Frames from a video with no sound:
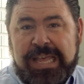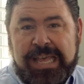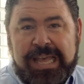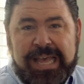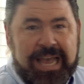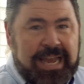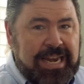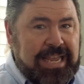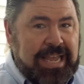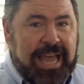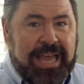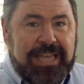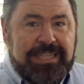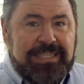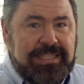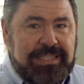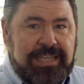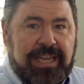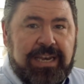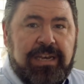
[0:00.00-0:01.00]
and he
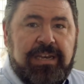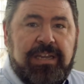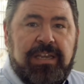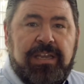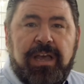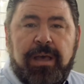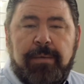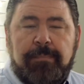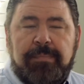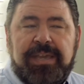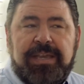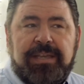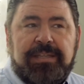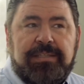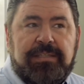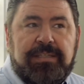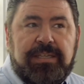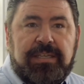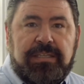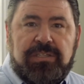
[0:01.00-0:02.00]
hesitated to come
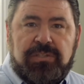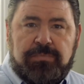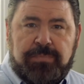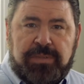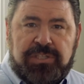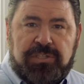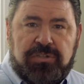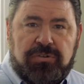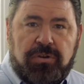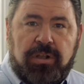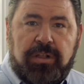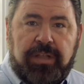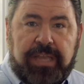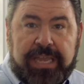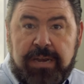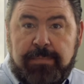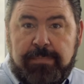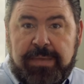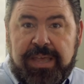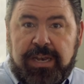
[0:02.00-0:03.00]
because
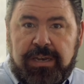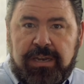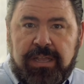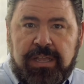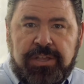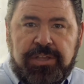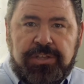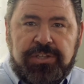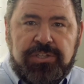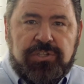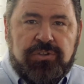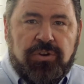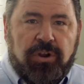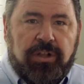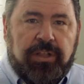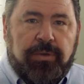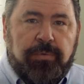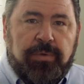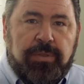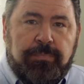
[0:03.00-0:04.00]
he'd been
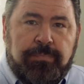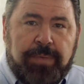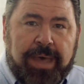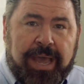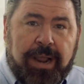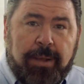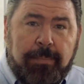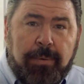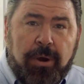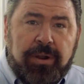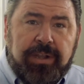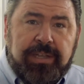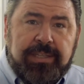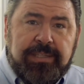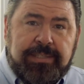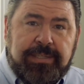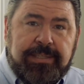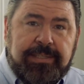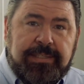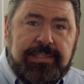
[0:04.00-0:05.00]
struggling with
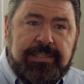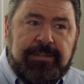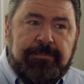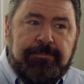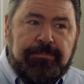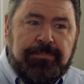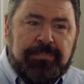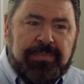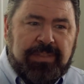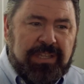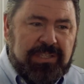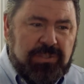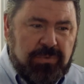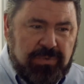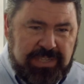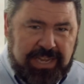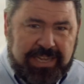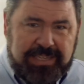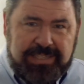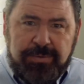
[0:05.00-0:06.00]
Parkinson's. This was
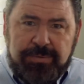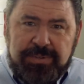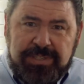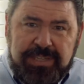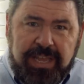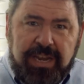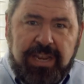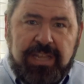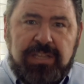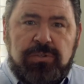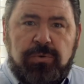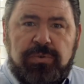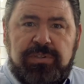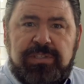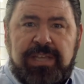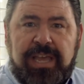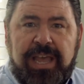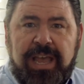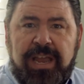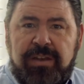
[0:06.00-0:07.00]
as he was getting towards
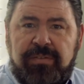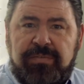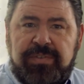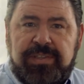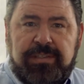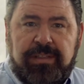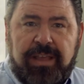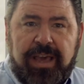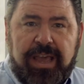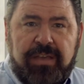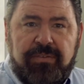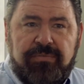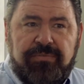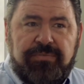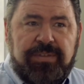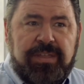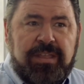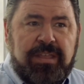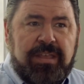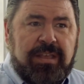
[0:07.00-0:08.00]
the end of his life.
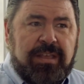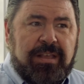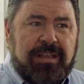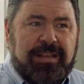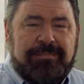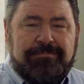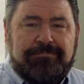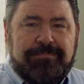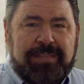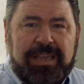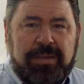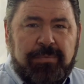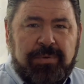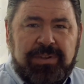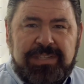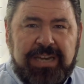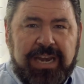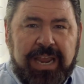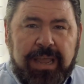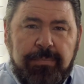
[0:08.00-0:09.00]
He
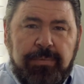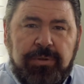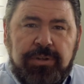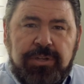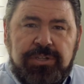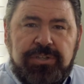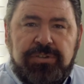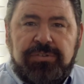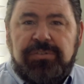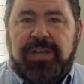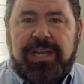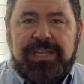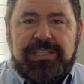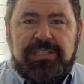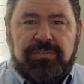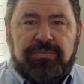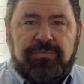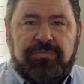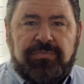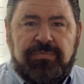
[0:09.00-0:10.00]
wasn't able to do lots
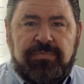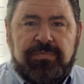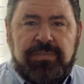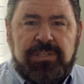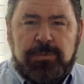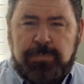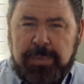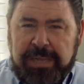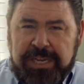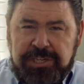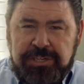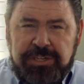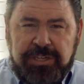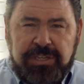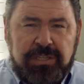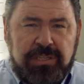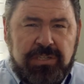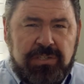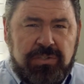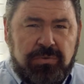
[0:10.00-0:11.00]
of
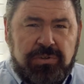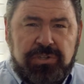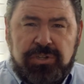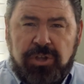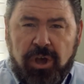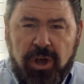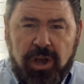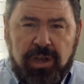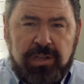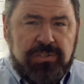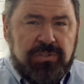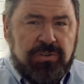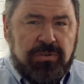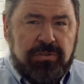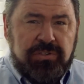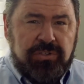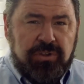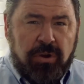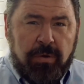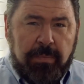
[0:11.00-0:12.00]
speeches or talks or
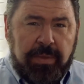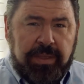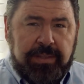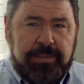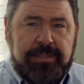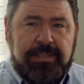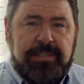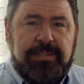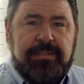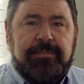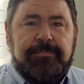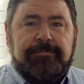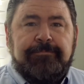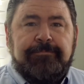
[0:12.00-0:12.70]
sermons.